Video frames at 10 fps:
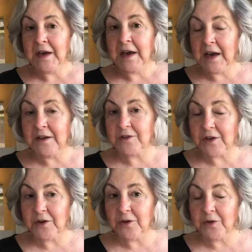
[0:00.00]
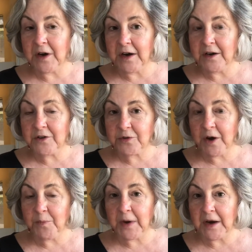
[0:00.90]
And so uh,
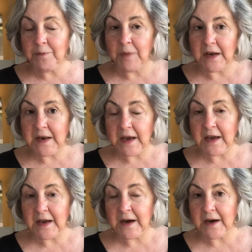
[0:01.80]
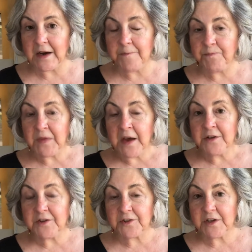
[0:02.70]
Trump on Monday uh,
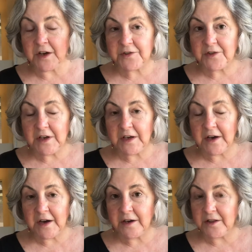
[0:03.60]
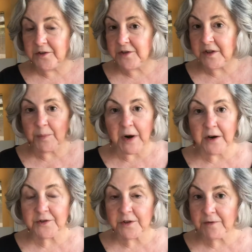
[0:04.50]
discussed the uh, closing the
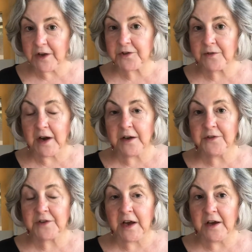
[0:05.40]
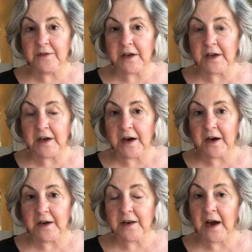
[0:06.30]
bars and the restaurants and the
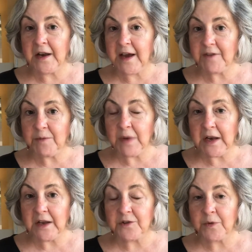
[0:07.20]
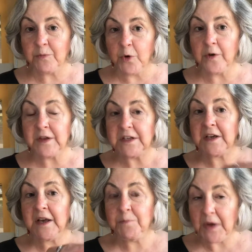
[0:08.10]
uh, not having meetings with more than
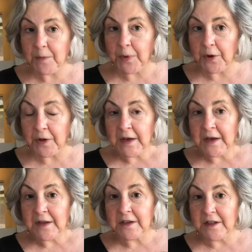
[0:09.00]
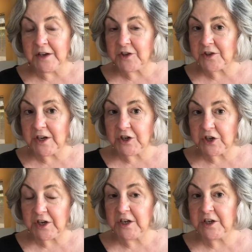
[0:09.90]
10 people. The legislature
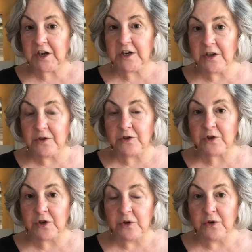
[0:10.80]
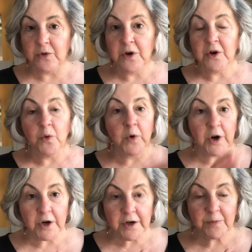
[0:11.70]
continues to
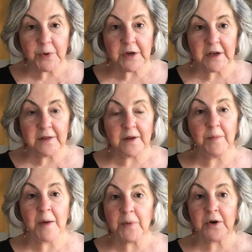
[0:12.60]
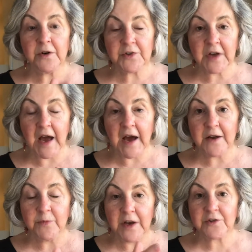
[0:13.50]
work, putting the members
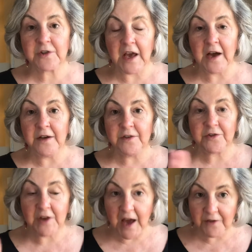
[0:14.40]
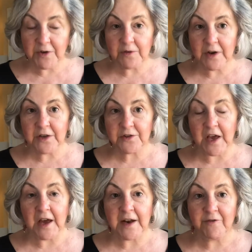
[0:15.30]
at risk and the staff at risk
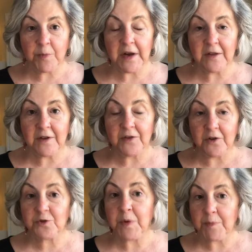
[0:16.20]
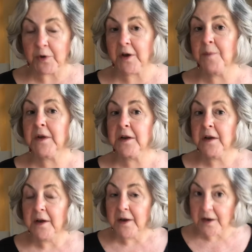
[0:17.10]
and everybody that those people come in
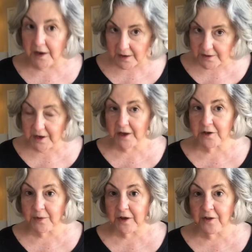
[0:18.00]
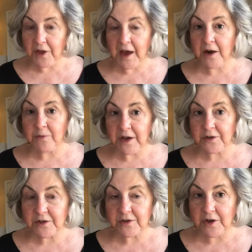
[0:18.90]
contact with at
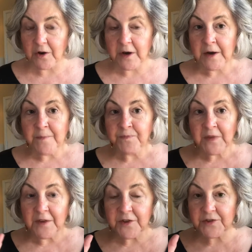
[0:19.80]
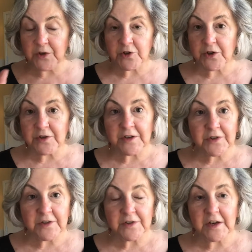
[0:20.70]
risk. So the social
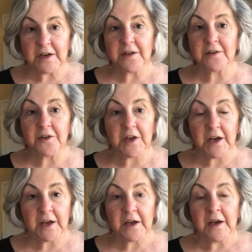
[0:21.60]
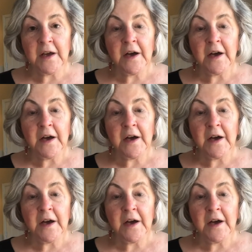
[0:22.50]
distancing is a thing.